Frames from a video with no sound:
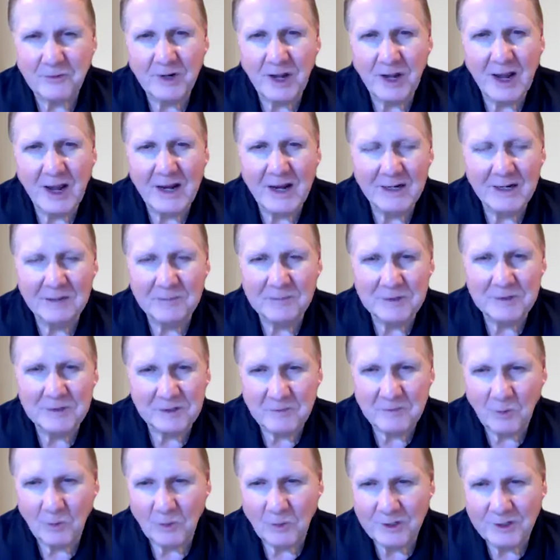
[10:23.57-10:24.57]
three
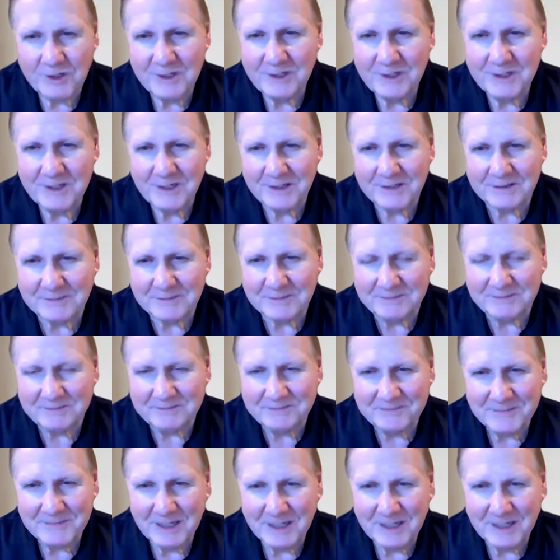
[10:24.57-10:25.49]
items in more detail.